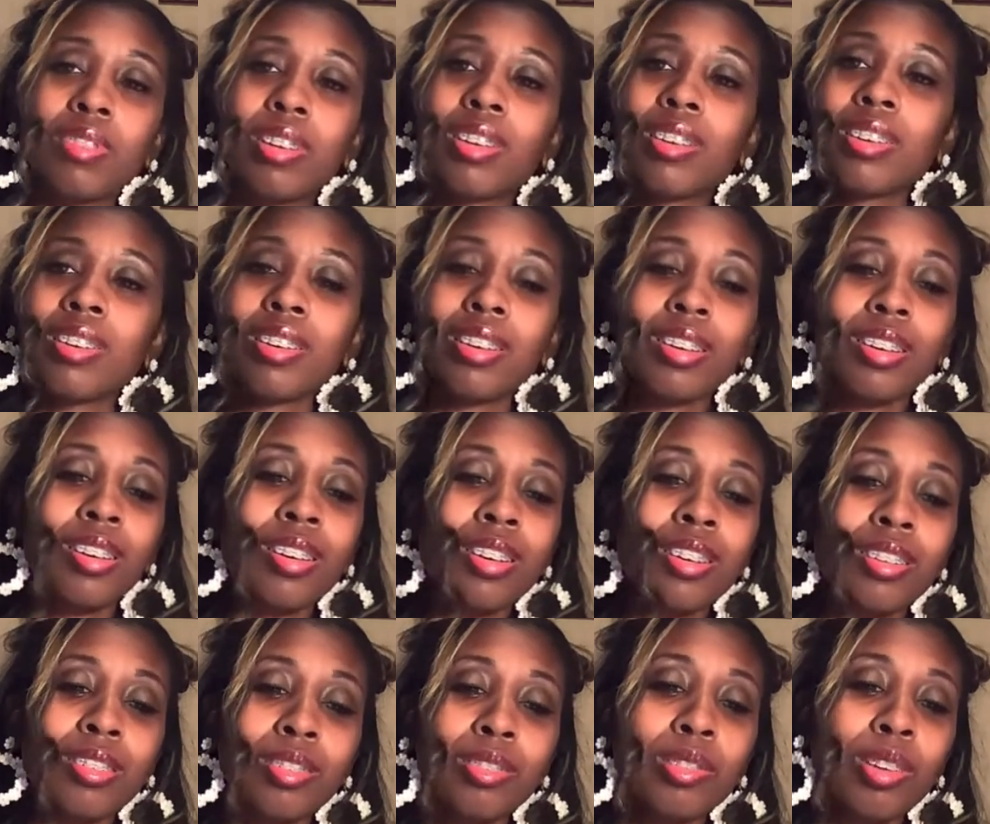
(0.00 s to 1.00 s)

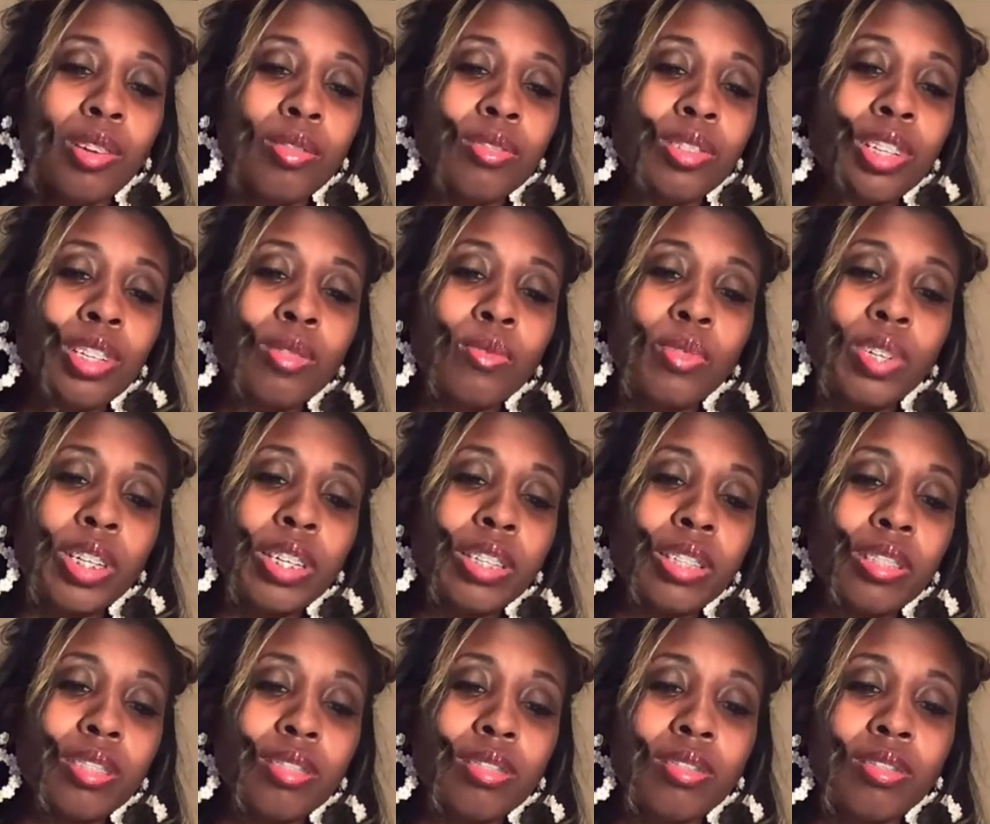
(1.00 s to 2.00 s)
you know, dealing
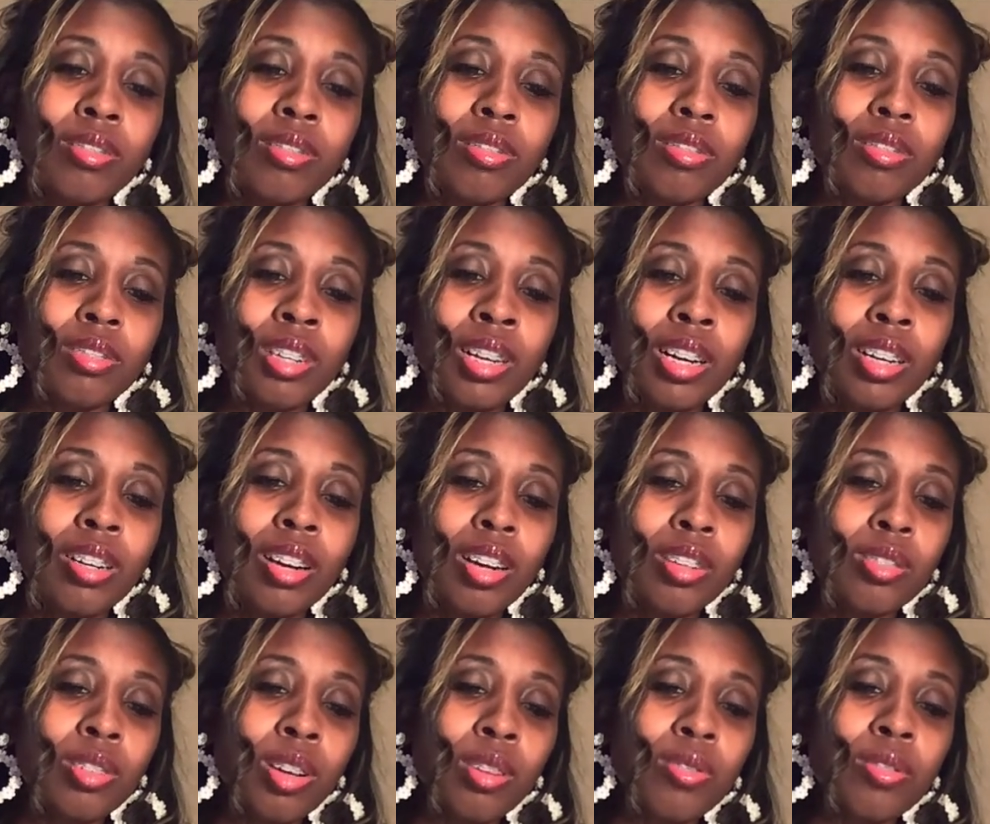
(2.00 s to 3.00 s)
with uh,
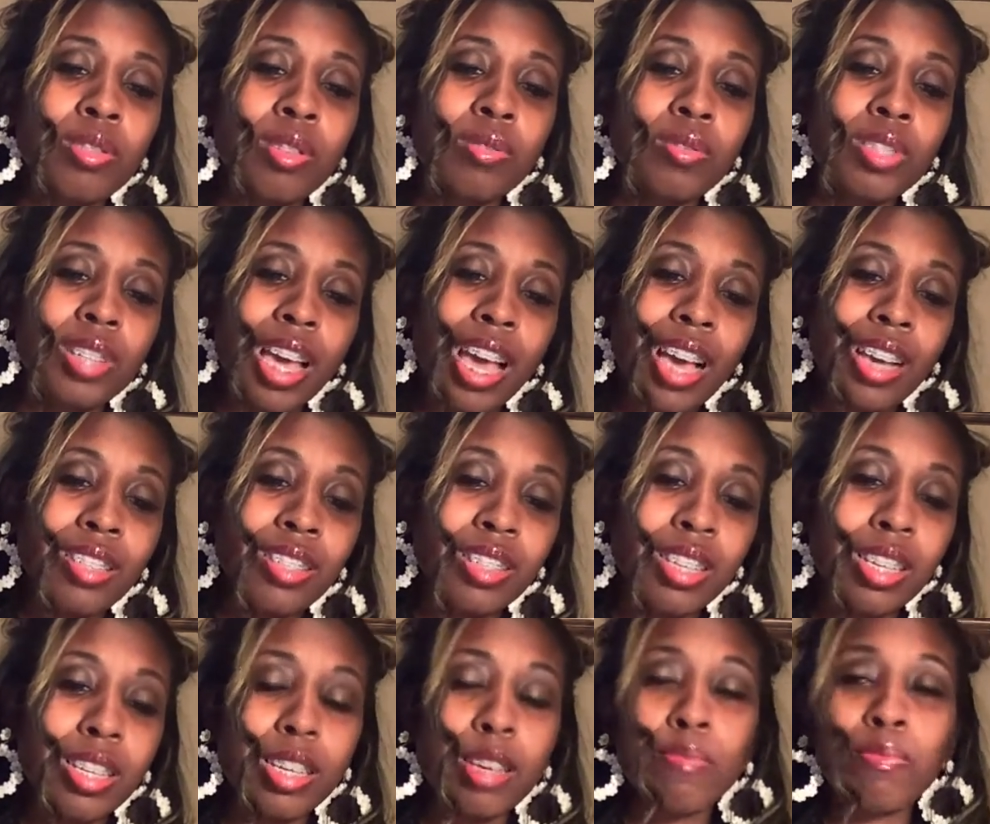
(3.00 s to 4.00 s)
Cardoso,
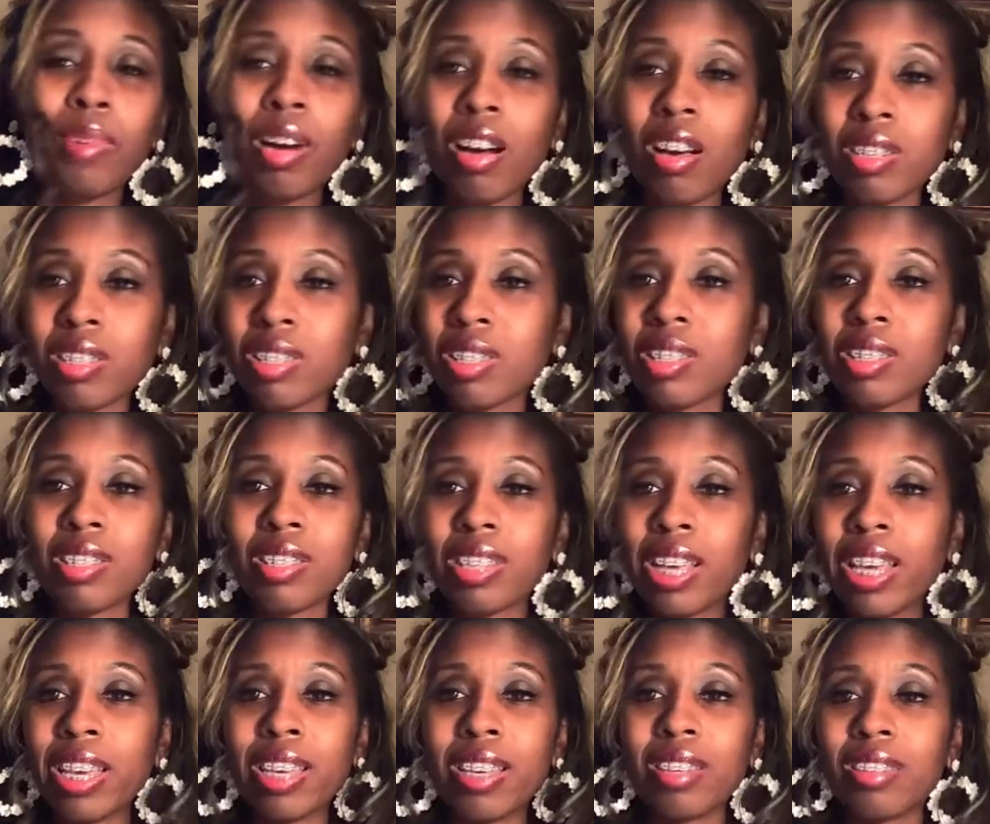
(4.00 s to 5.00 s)
Saxton, and Boston,
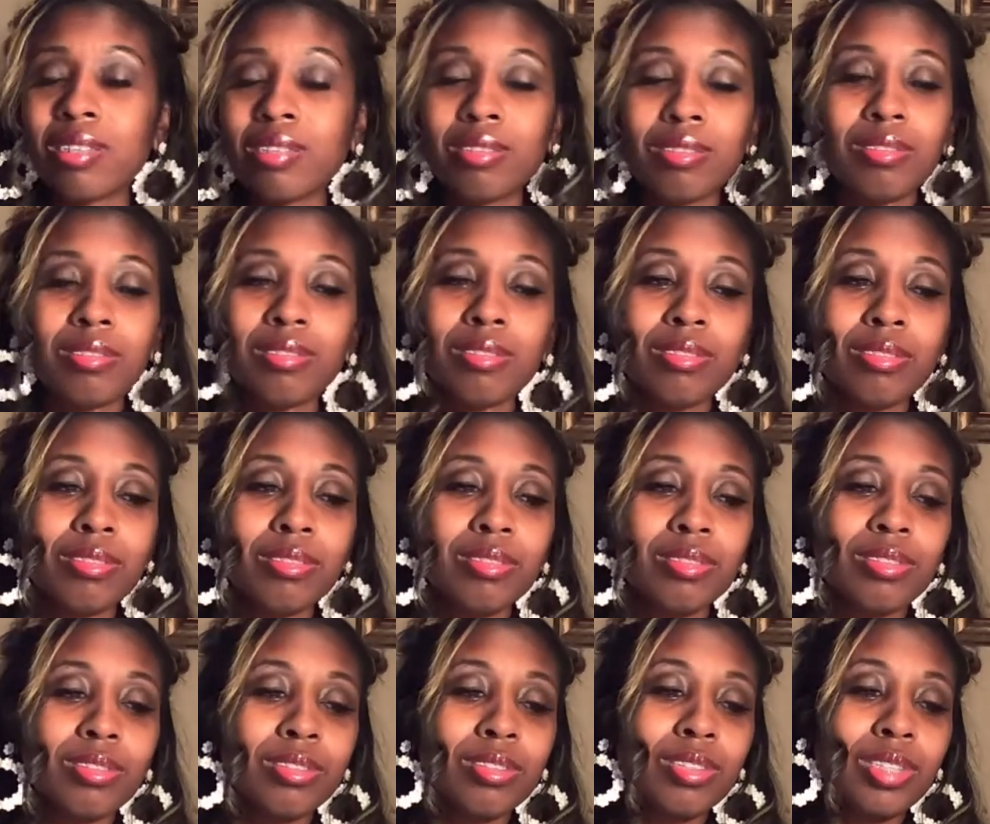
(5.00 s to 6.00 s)
they
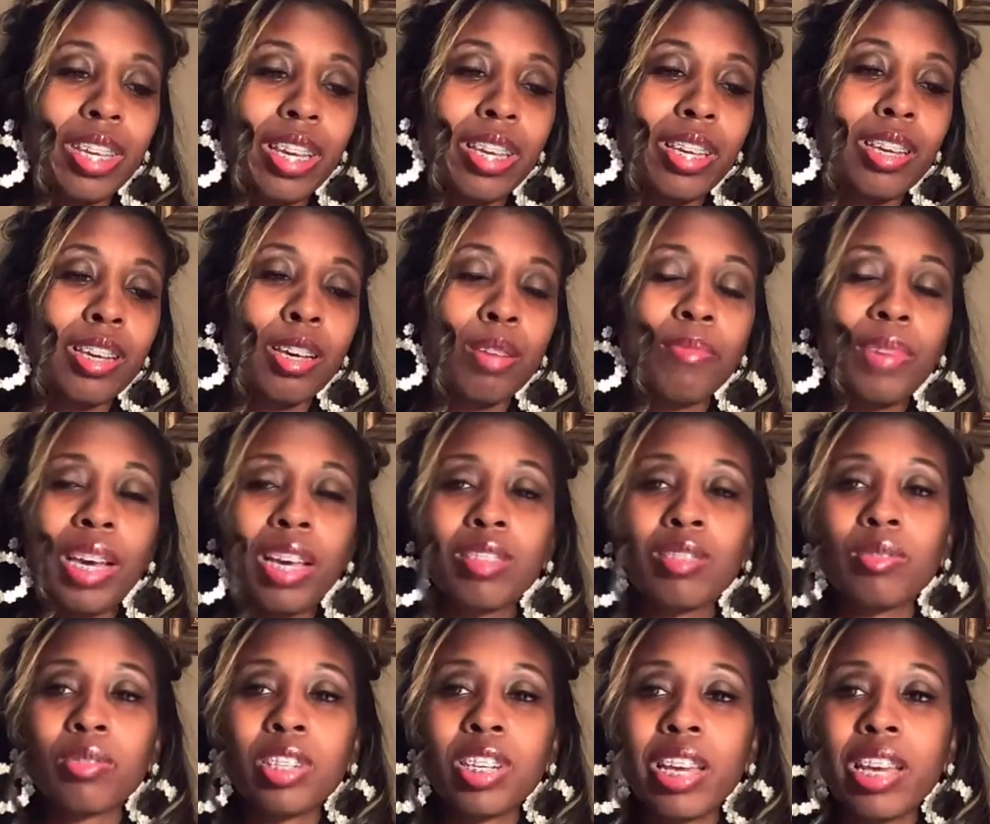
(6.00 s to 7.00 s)
they um had
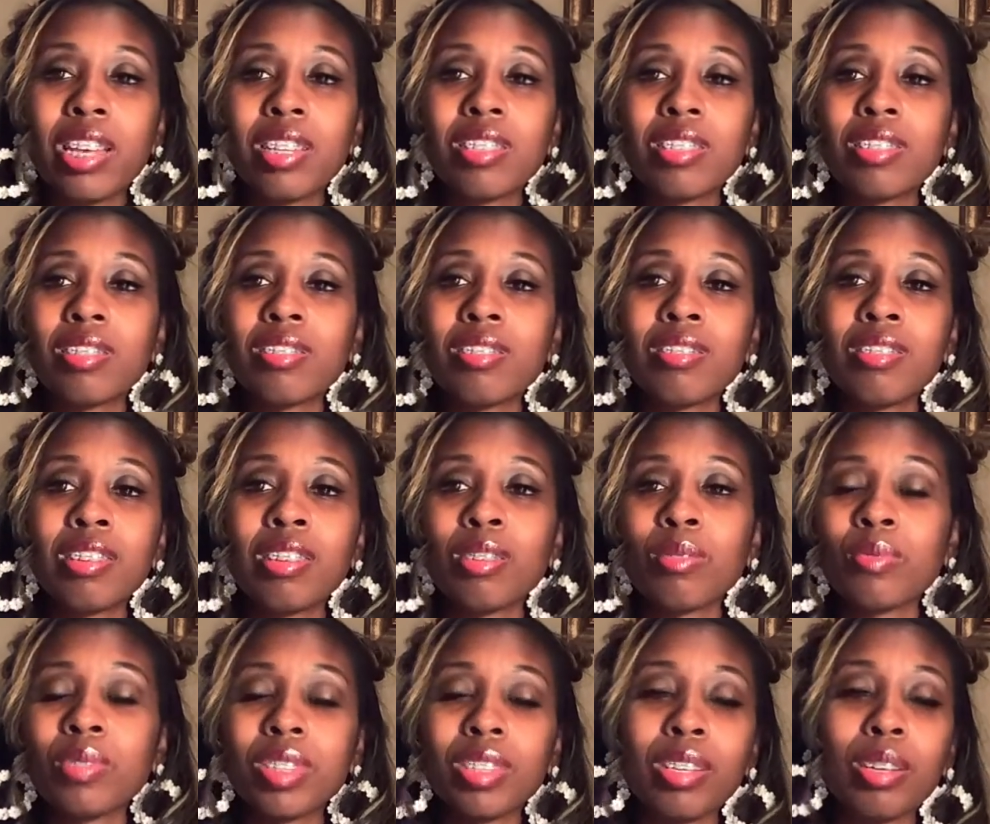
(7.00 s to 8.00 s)
no chance
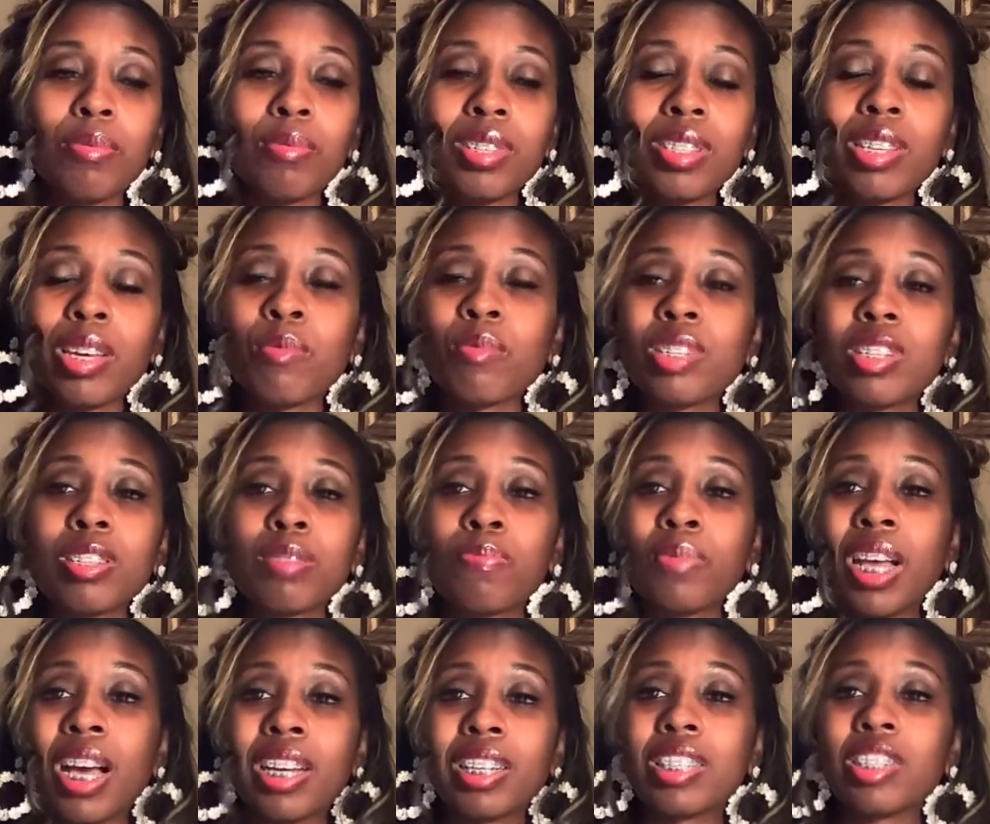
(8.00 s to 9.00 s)
dealing with them because they were just
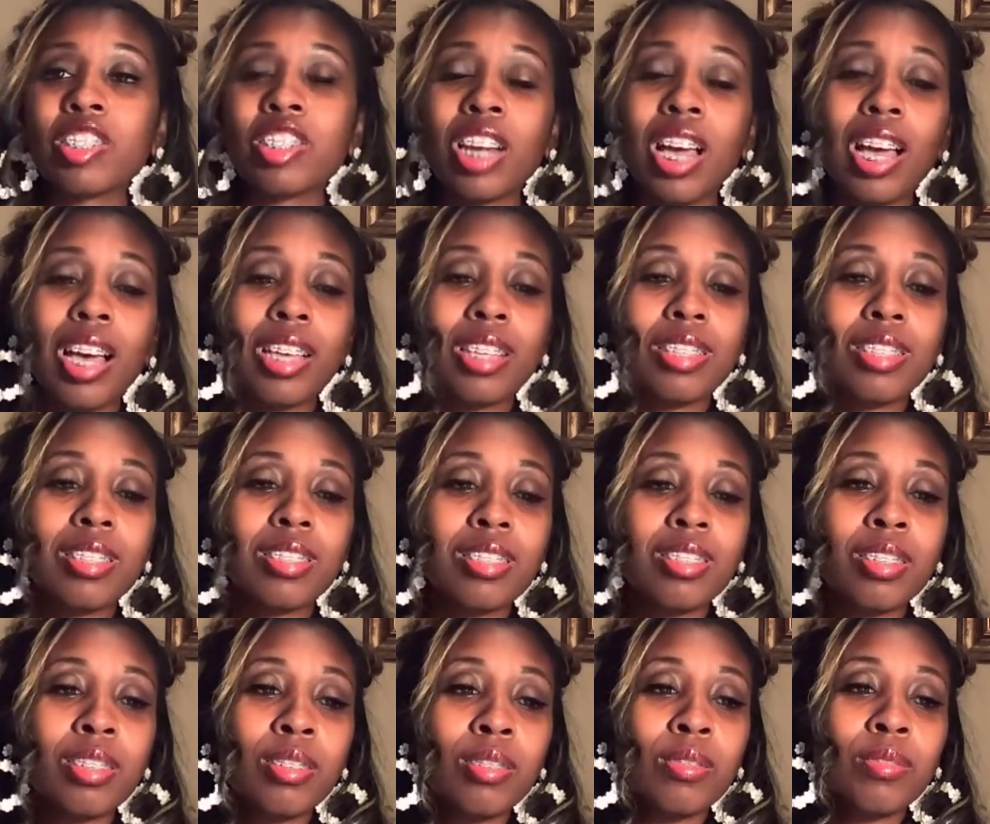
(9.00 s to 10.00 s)
blocking shots.